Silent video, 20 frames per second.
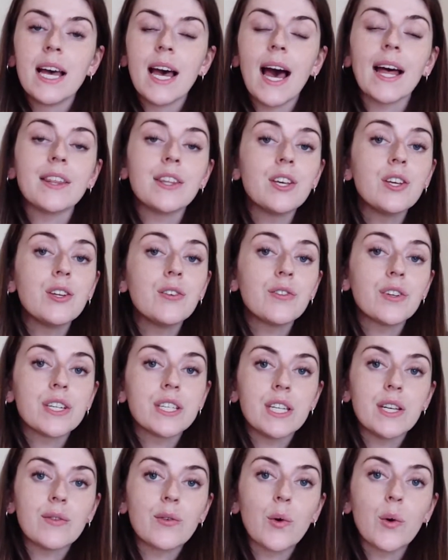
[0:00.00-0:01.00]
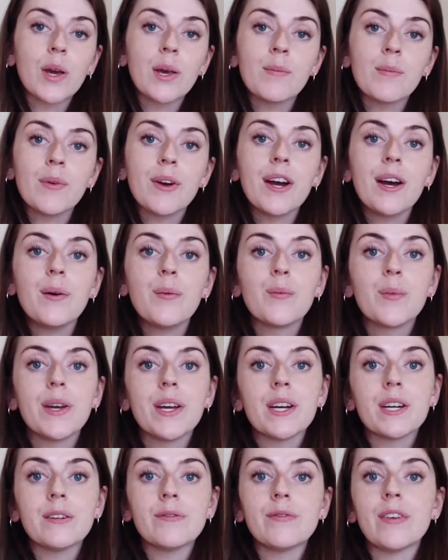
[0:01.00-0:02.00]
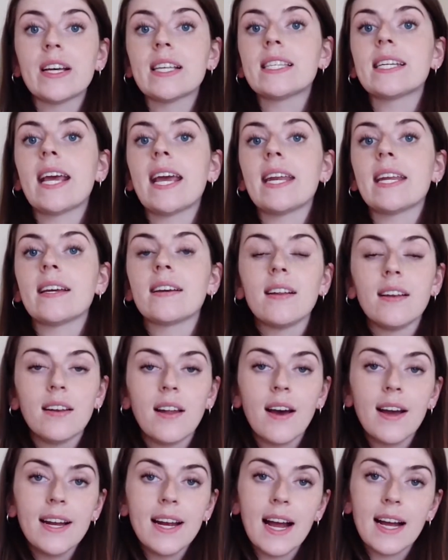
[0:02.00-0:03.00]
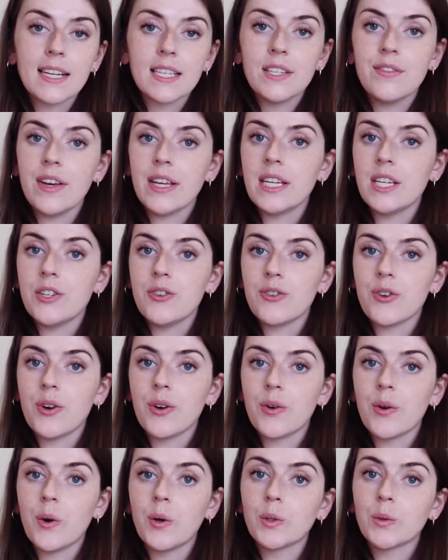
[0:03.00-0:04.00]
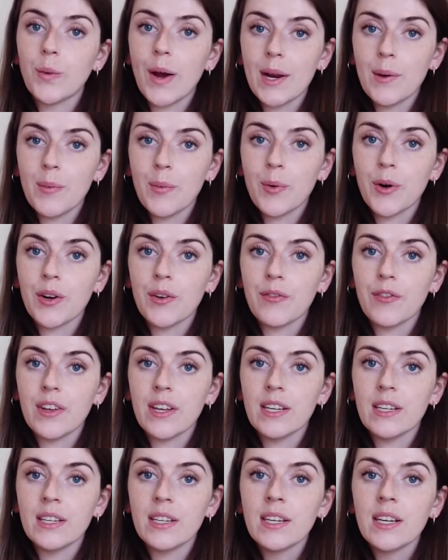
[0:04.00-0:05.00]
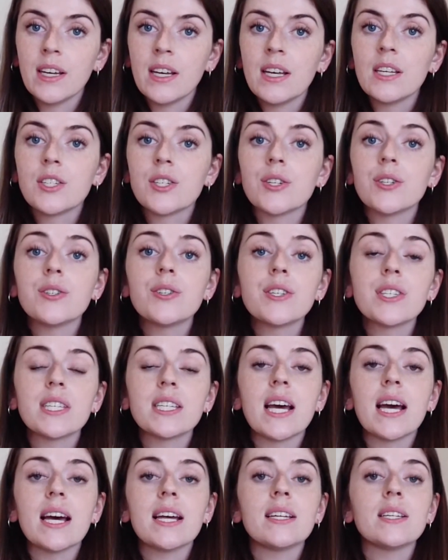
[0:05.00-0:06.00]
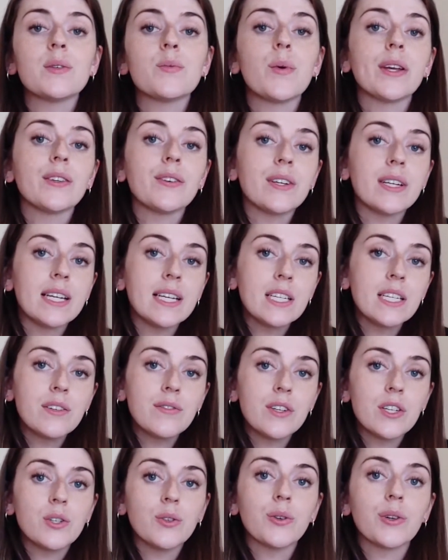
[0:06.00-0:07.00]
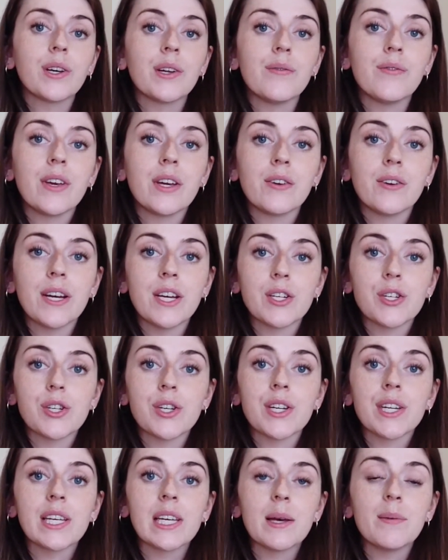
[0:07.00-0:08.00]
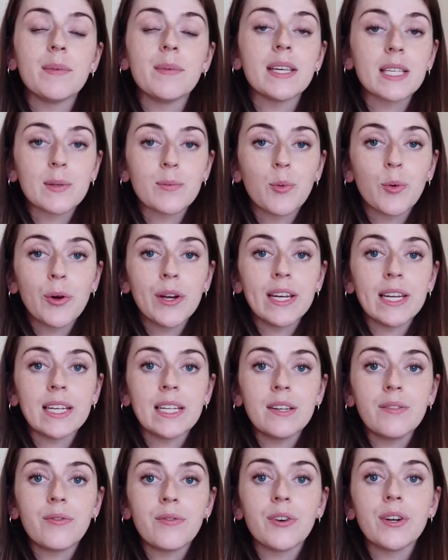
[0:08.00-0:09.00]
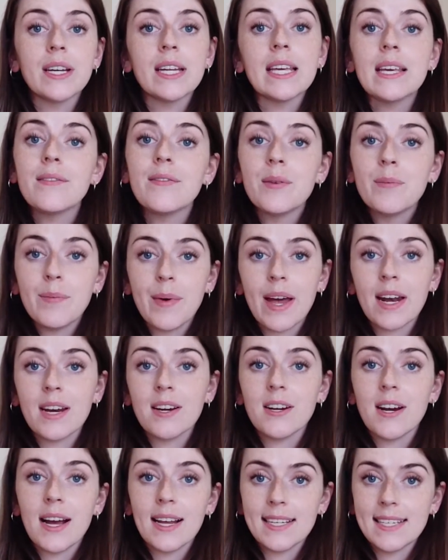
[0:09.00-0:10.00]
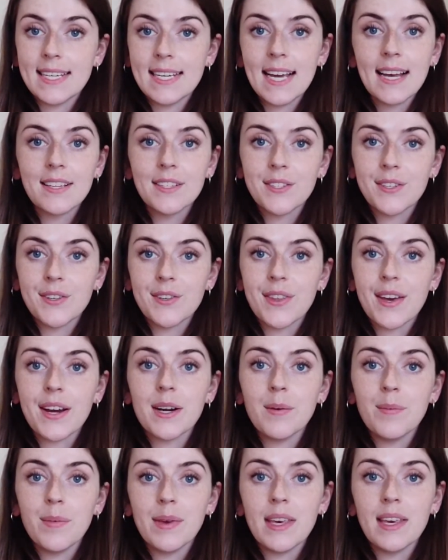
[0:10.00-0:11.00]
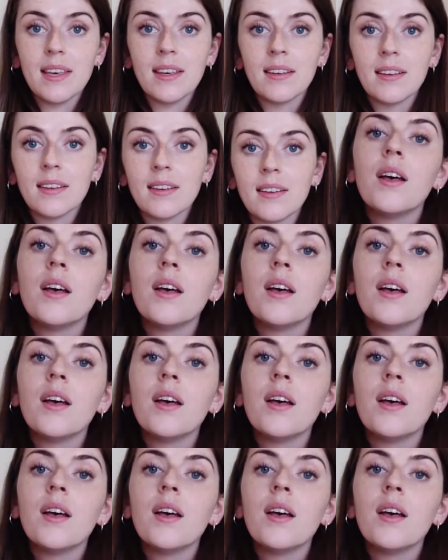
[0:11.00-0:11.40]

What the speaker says: At the University of Coimbra, we are investigating a light-activated drug called retiquerfin to understand whether an individual configuration can be exploited for an even better anti-cancer therapy.